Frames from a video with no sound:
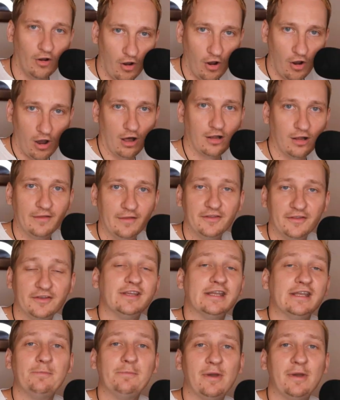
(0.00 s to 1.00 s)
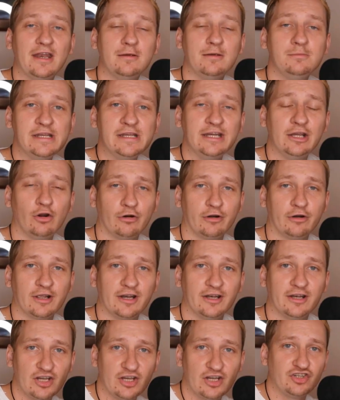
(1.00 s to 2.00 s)
all on this independent media
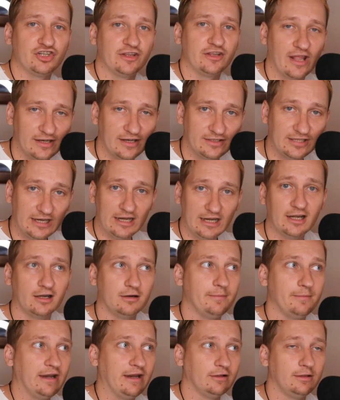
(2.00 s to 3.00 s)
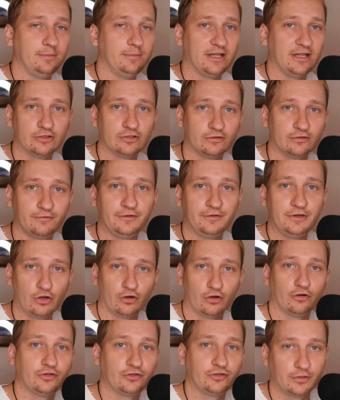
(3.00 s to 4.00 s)
organization that is here mainly because of
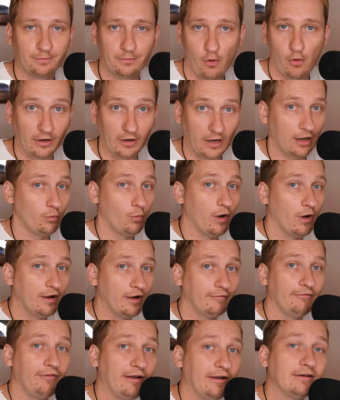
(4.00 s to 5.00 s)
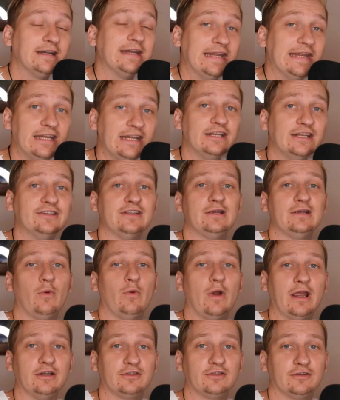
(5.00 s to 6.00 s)
your support. And one very easy
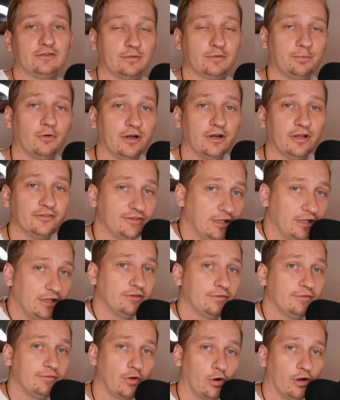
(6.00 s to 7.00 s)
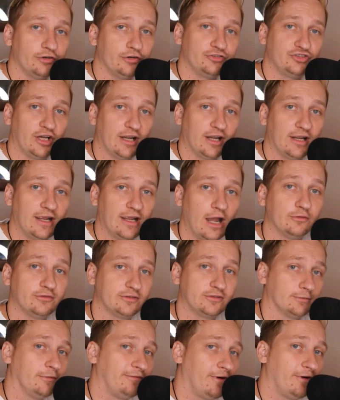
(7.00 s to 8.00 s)
way to support us is, of course, checking out
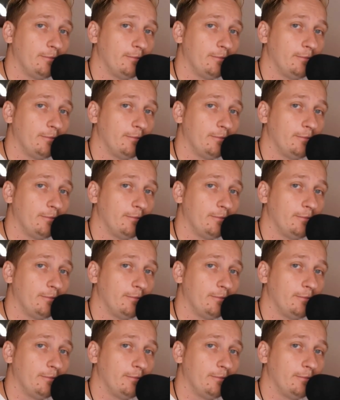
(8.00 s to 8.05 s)
some of our